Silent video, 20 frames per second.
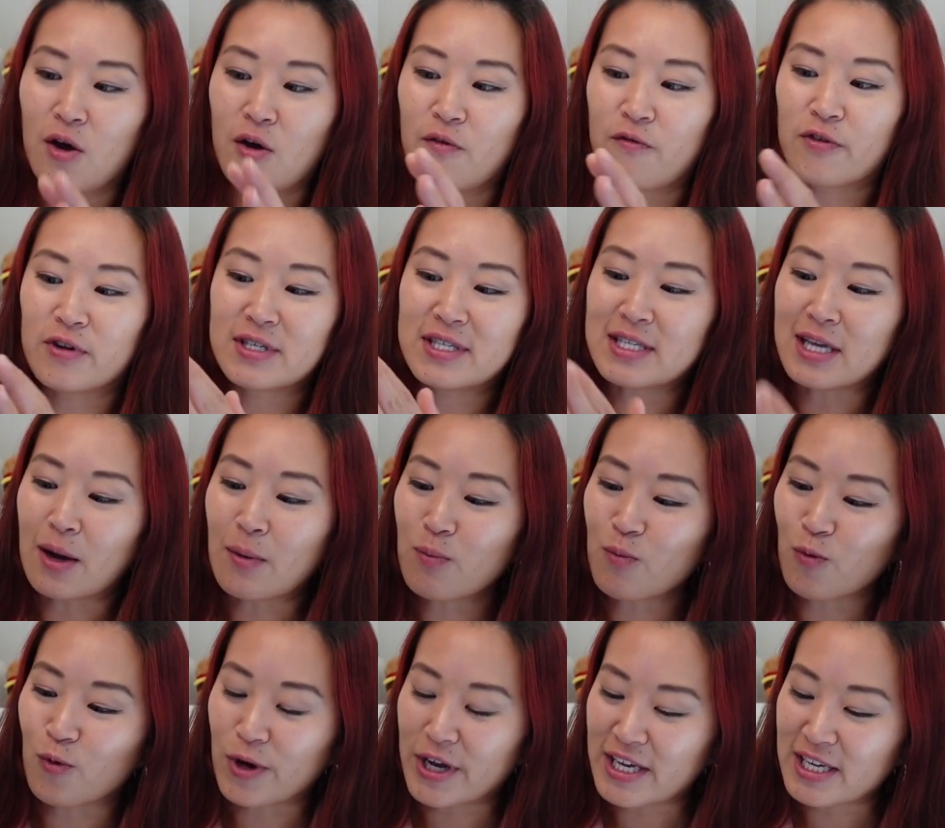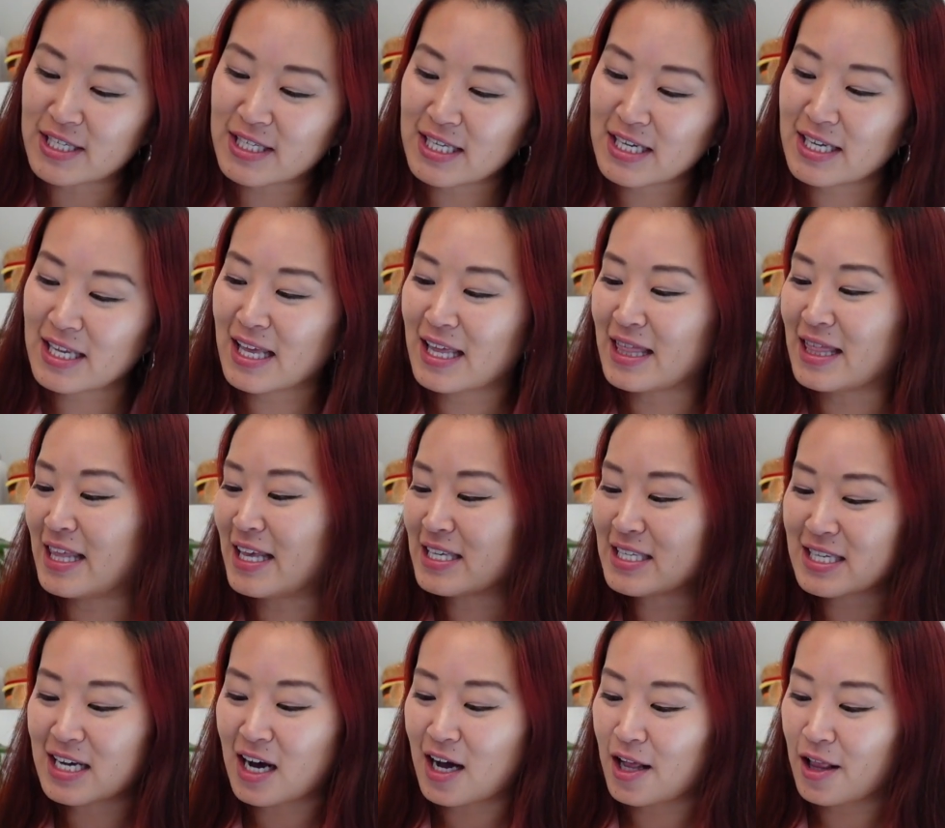For some reason, this
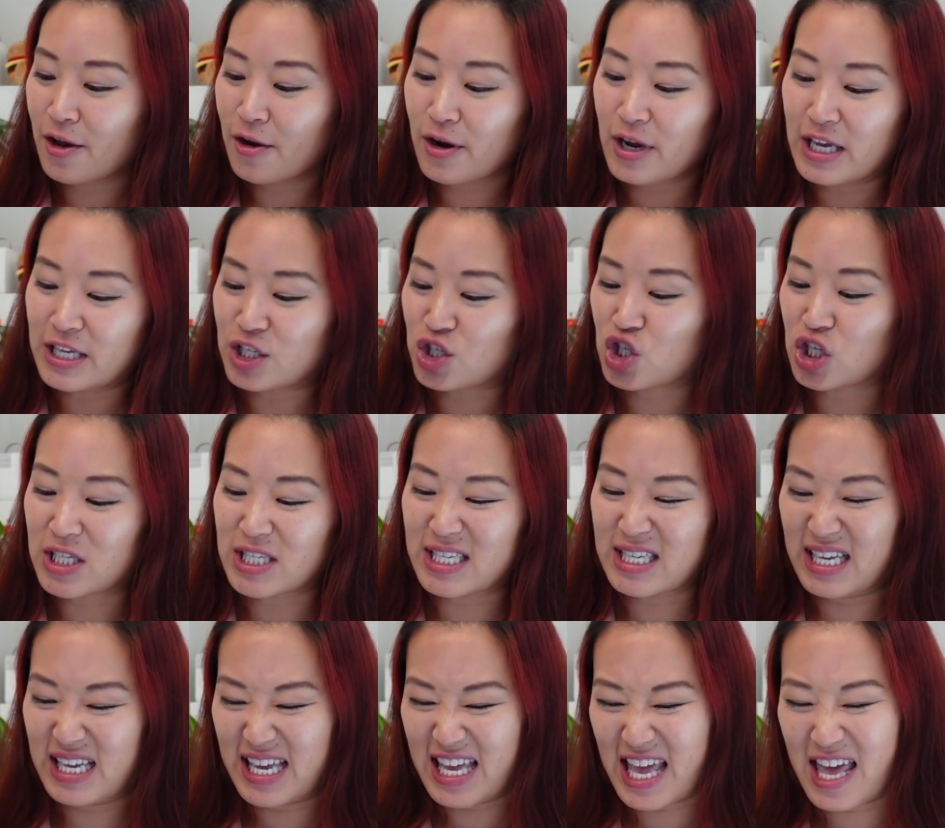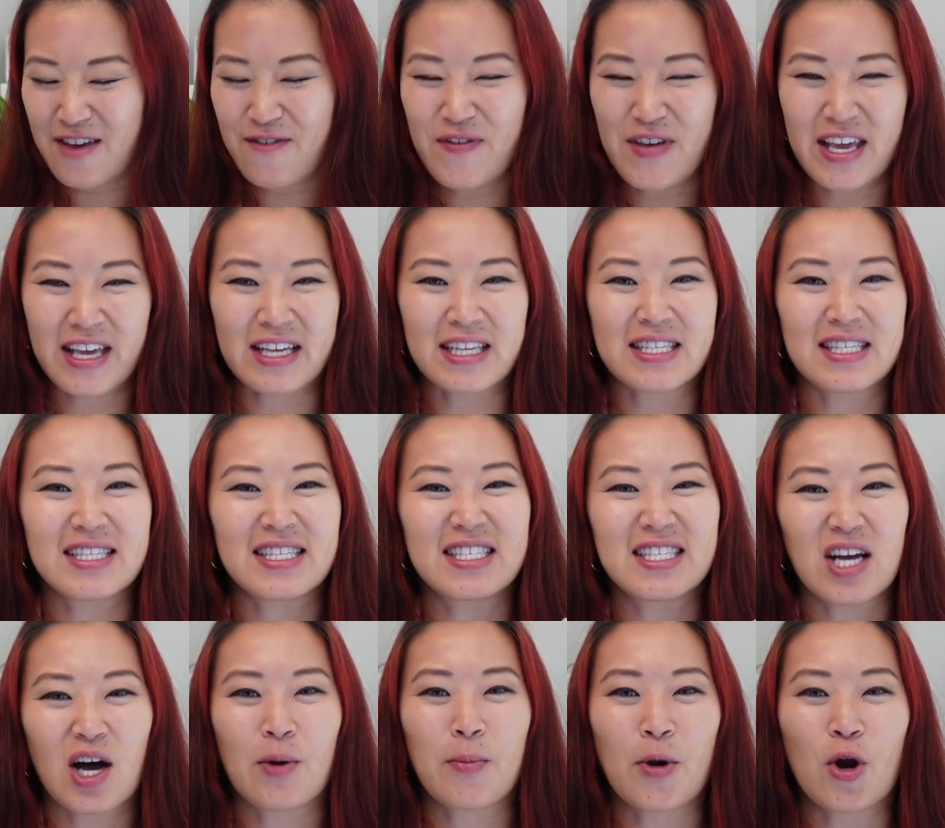color is just giving
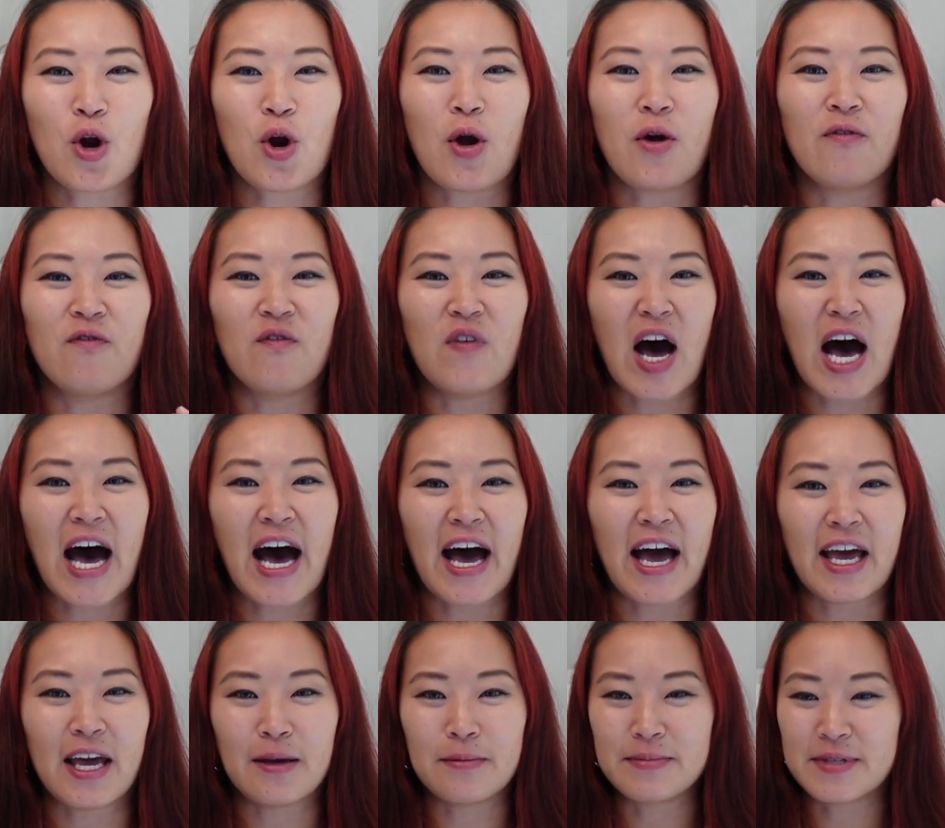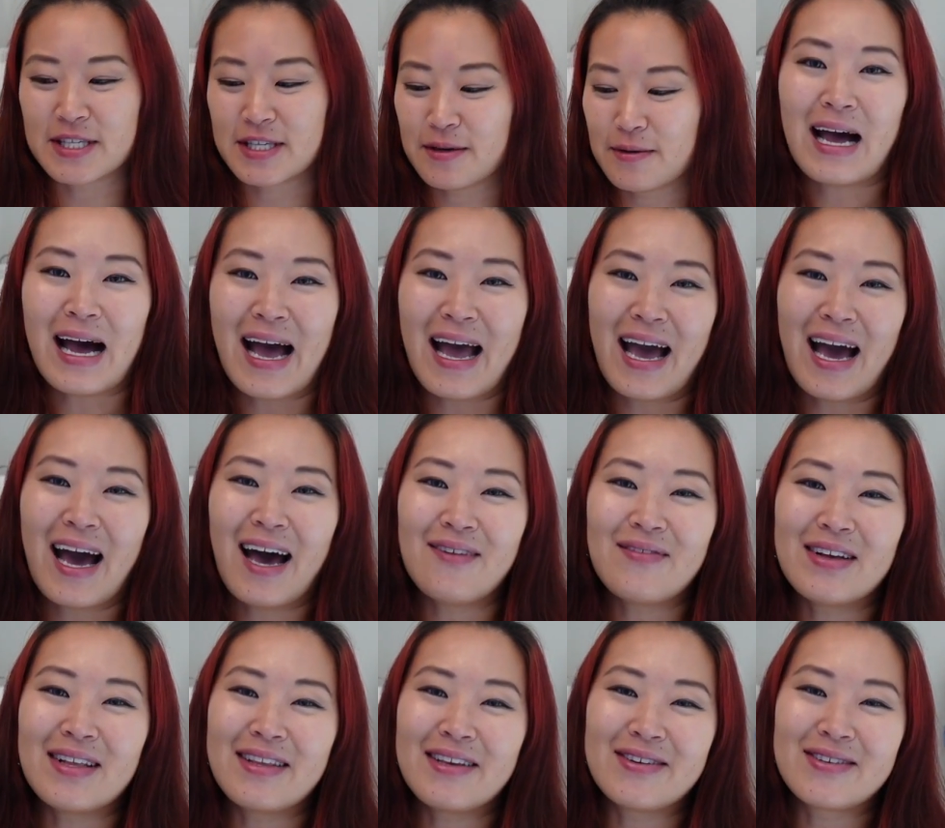summer vibes. I have
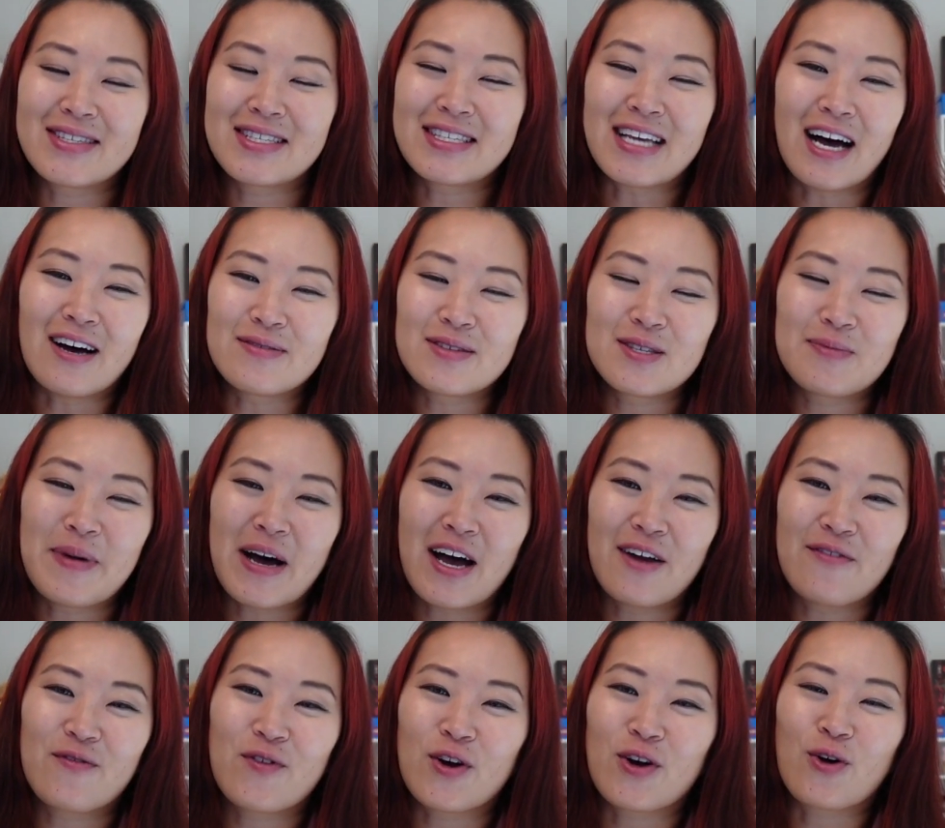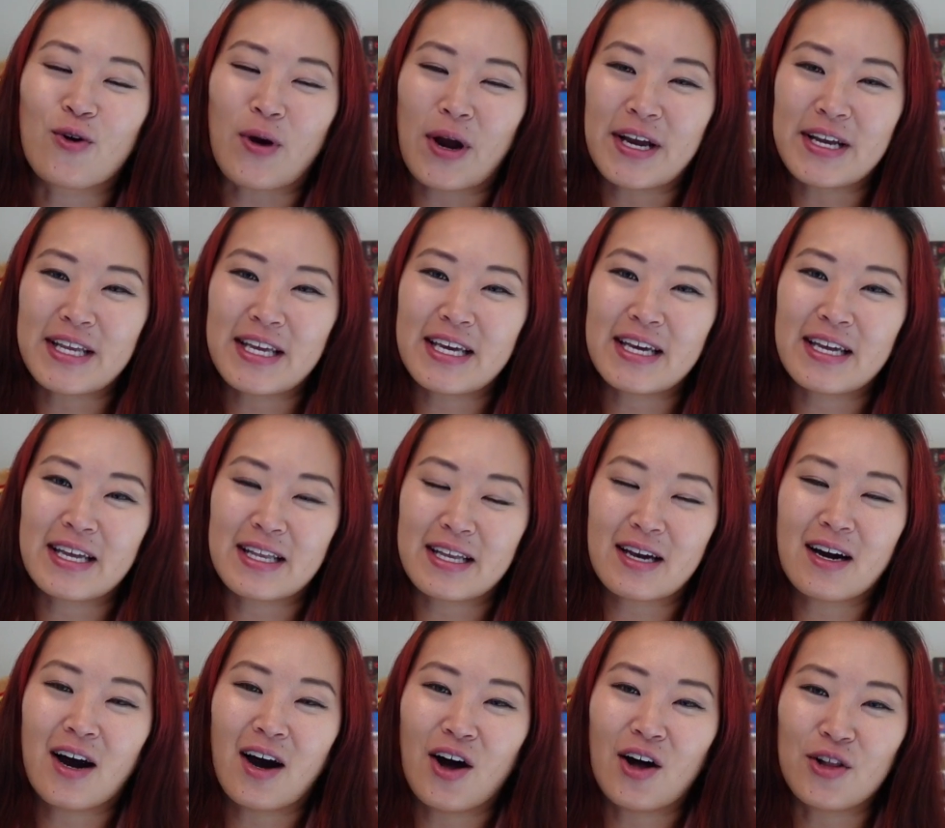a little soft spot for gradient
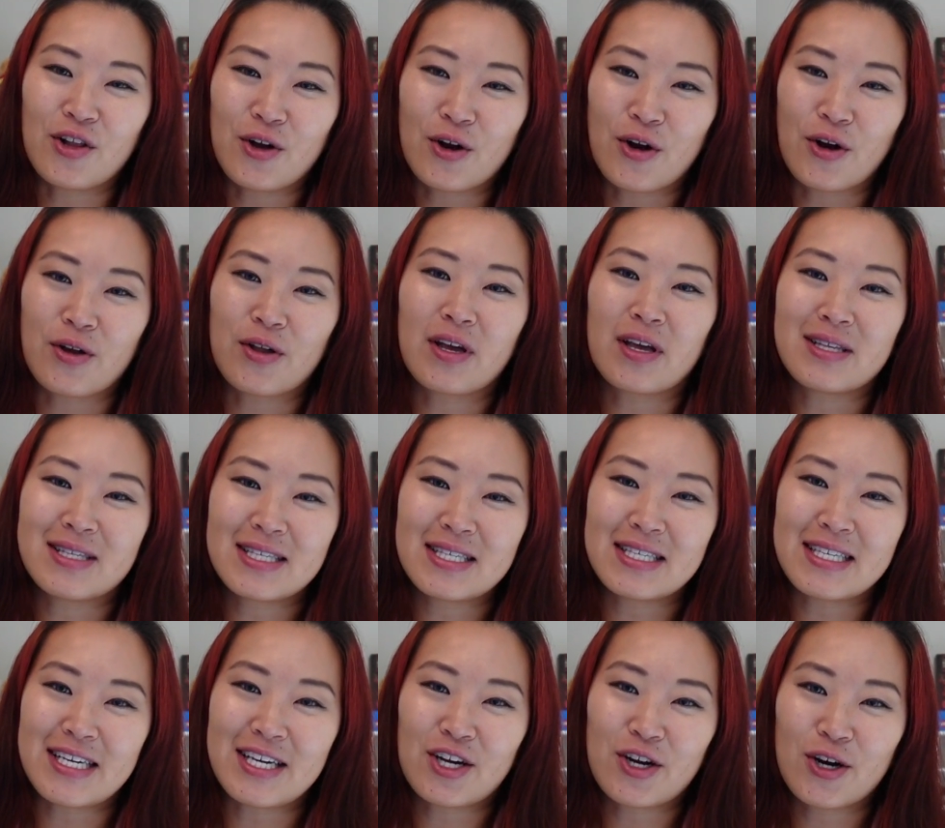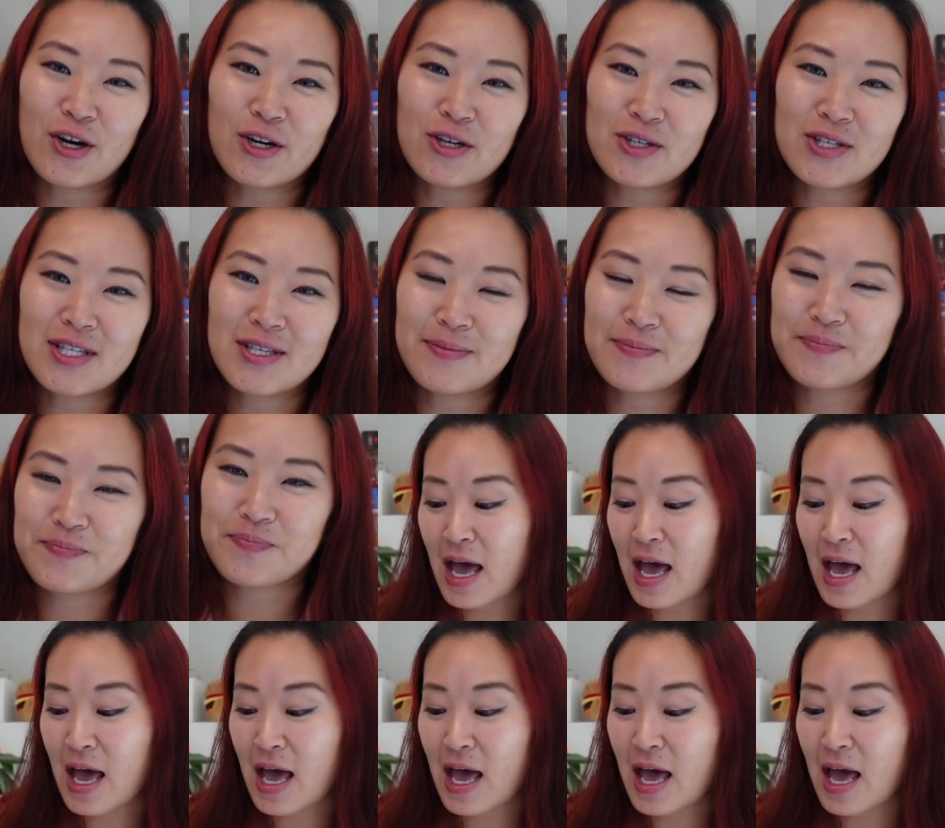colored sneakers.